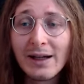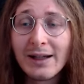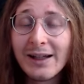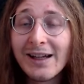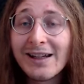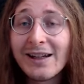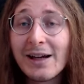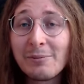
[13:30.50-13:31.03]

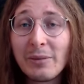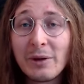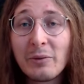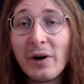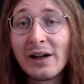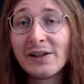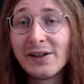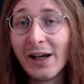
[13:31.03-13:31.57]
it can be a
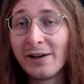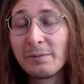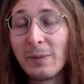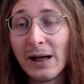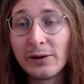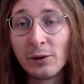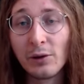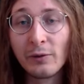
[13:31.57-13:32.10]
very safe
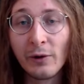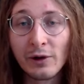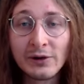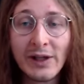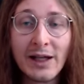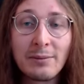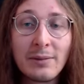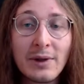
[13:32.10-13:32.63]
battle for
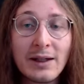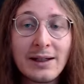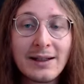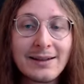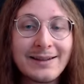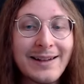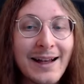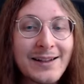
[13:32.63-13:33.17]
them.
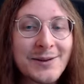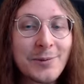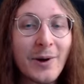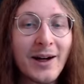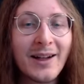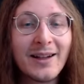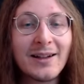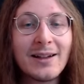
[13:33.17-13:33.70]
That's
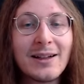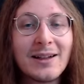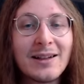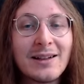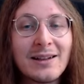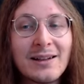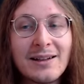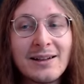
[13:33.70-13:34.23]
why
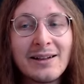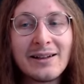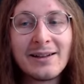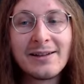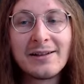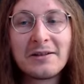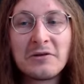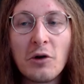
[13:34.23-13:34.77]

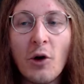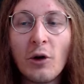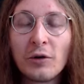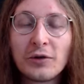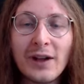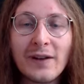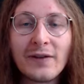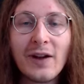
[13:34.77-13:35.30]

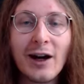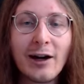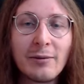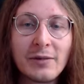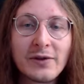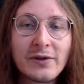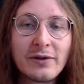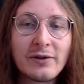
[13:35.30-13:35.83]

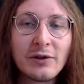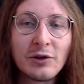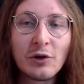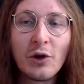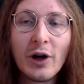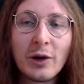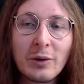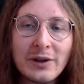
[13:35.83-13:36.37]
oftentimes
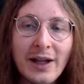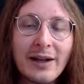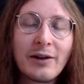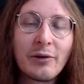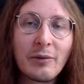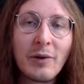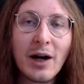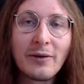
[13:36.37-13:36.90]
going with any
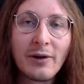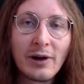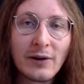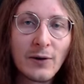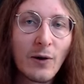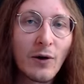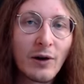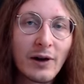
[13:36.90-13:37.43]
reviver
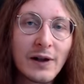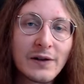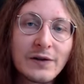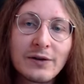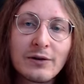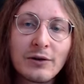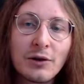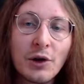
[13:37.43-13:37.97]
at all
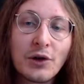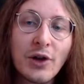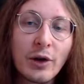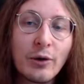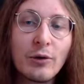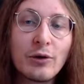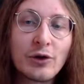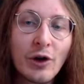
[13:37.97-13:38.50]
is not a
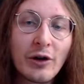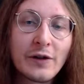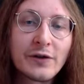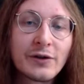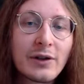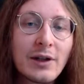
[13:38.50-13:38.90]
good choice.